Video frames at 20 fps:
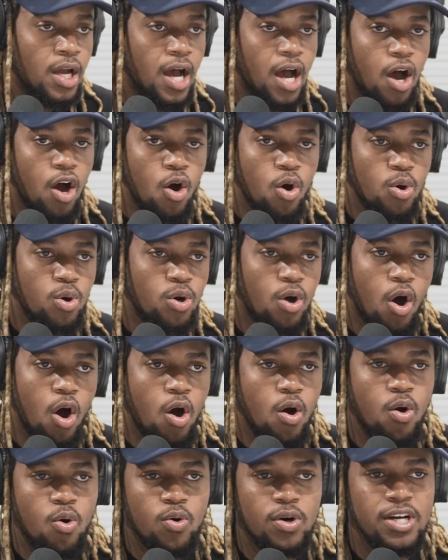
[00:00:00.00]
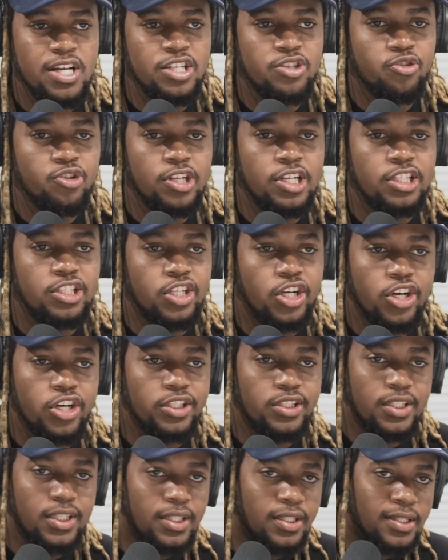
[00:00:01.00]
Cause all, all, all is really
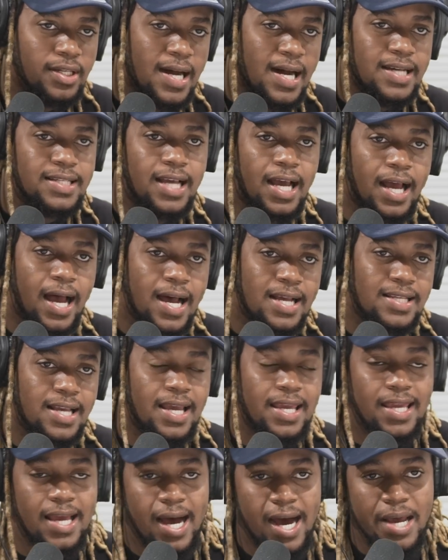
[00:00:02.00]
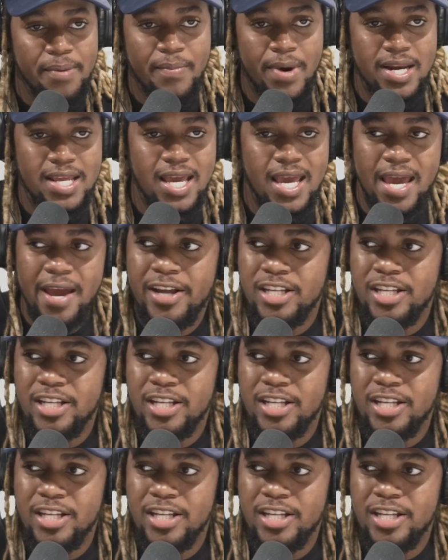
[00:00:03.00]
13 as a as a yard man.